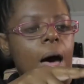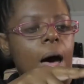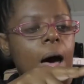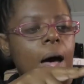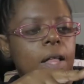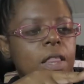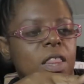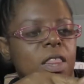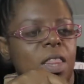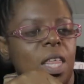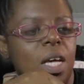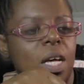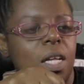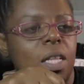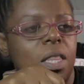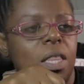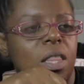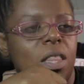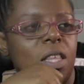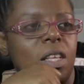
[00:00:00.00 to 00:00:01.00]
I think
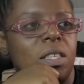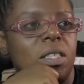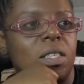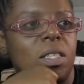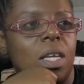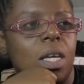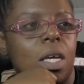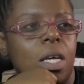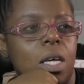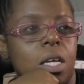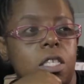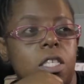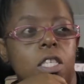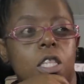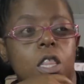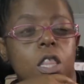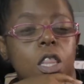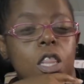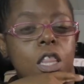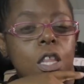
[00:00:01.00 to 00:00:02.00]
this is
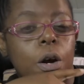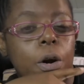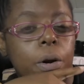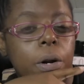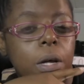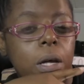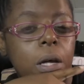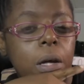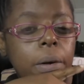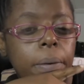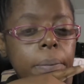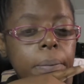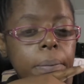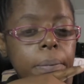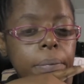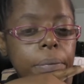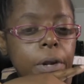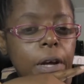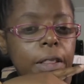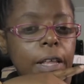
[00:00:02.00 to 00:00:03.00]
thirty.
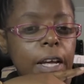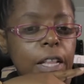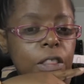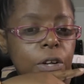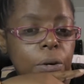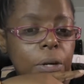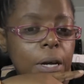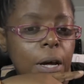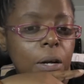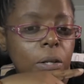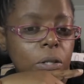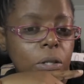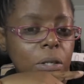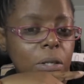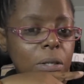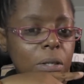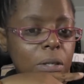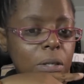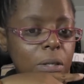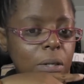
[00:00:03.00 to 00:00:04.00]
I think thirty
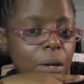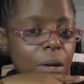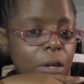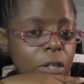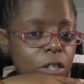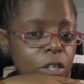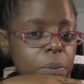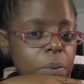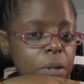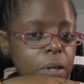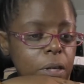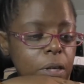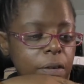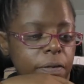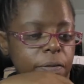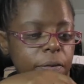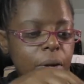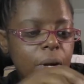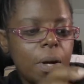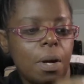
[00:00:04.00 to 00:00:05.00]
ounces. I do believe.
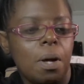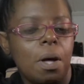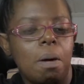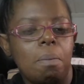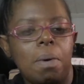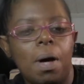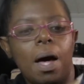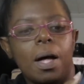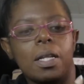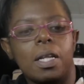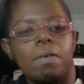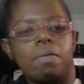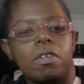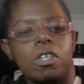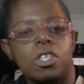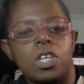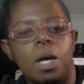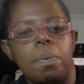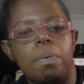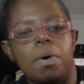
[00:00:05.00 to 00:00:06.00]
But I love the
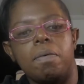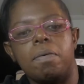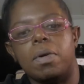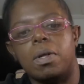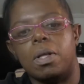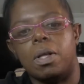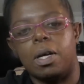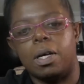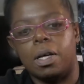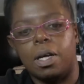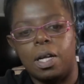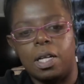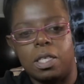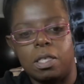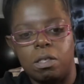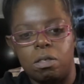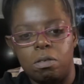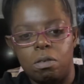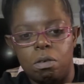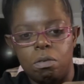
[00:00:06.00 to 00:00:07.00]
shape of it. Like,
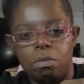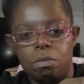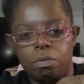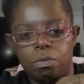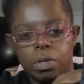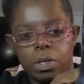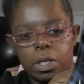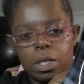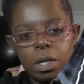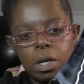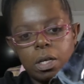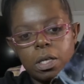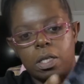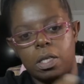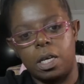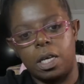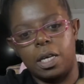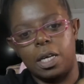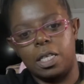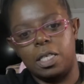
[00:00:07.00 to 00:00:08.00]
it's really nice.
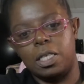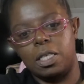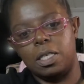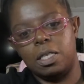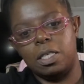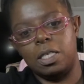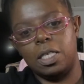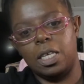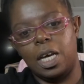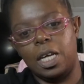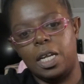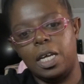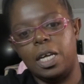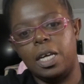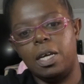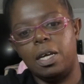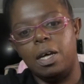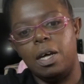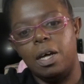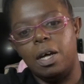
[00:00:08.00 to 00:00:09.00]
Like, it's
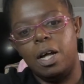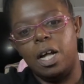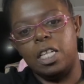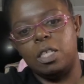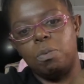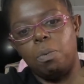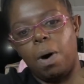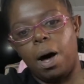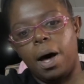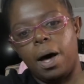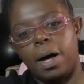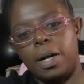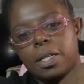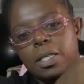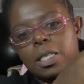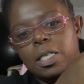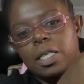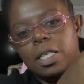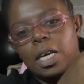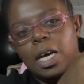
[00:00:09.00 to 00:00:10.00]
skinny. It's wide,
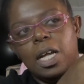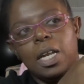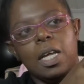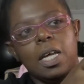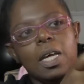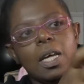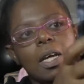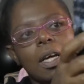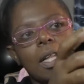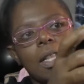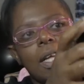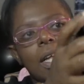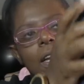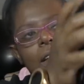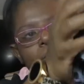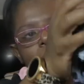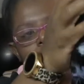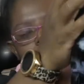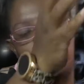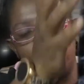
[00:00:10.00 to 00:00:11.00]
skinny, and then it
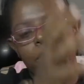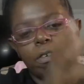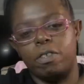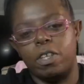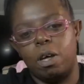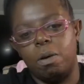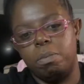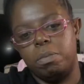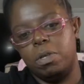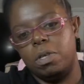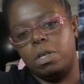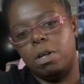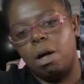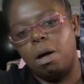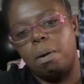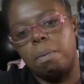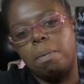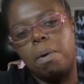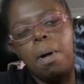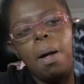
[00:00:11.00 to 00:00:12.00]
flares up to the
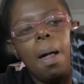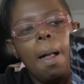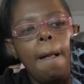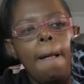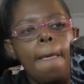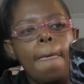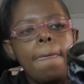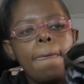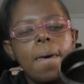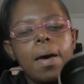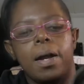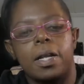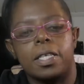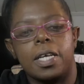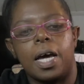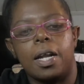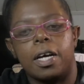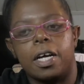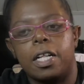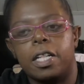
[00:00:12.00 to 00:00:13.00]
top. And it's
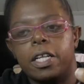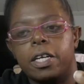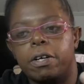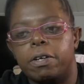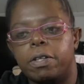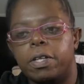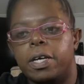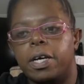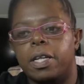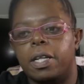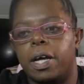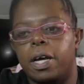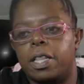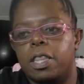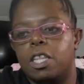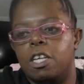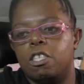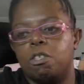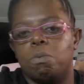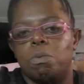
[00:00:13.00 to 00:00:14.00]
got a clear lid like
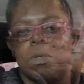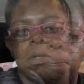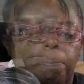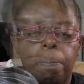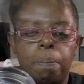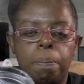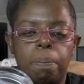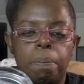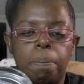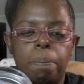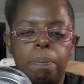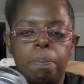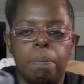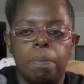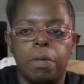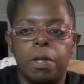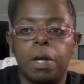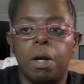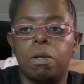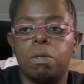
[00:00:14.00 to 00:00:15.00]
this one
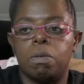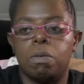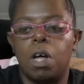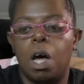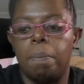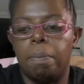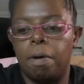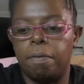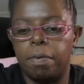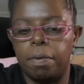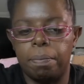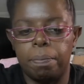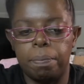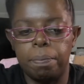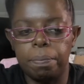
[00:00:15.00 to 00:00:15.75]
that goes on top of it.